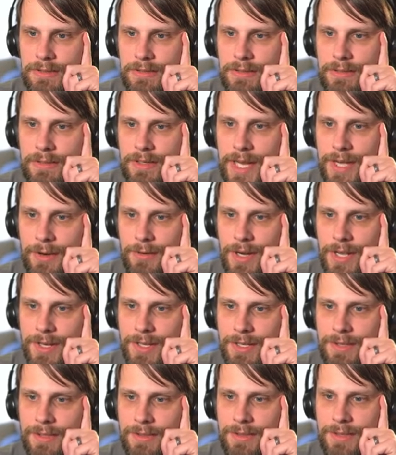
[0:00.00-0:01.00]

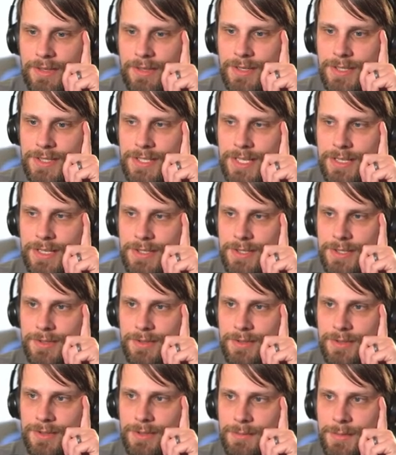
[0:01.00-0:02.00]
Ironic that they're gonna take a
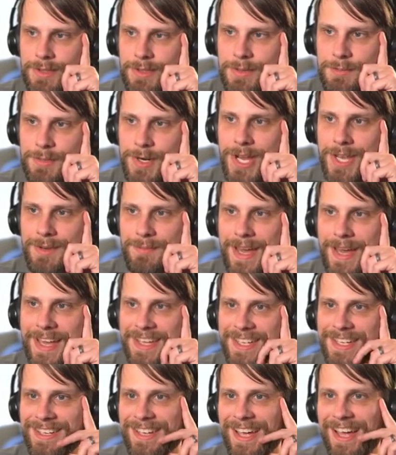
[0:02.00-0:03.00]
Tergrid with the Brain
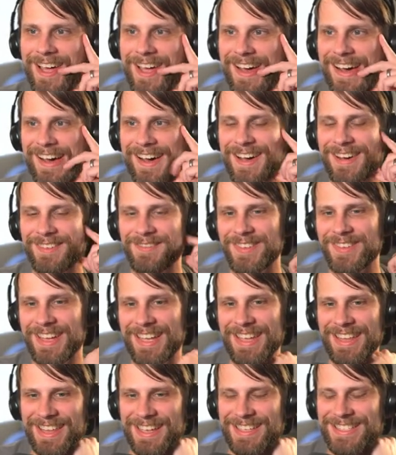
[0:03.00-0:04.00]
Maggot.
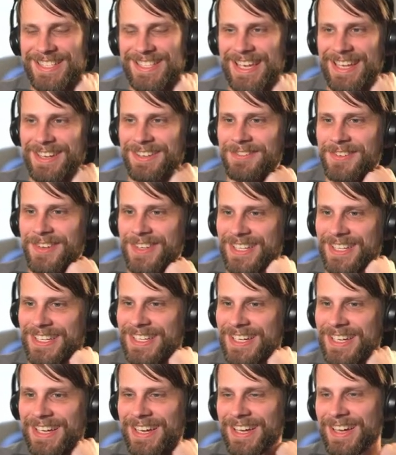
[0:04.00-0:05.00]
That's kind of funny.
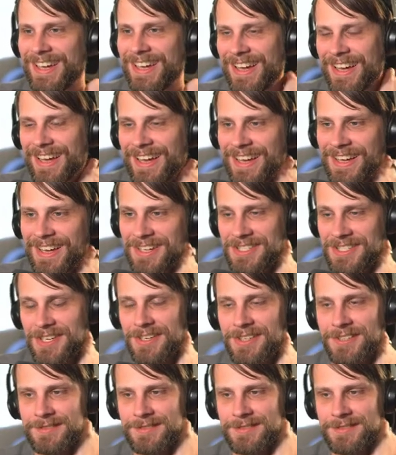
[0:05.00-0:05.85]
Sure.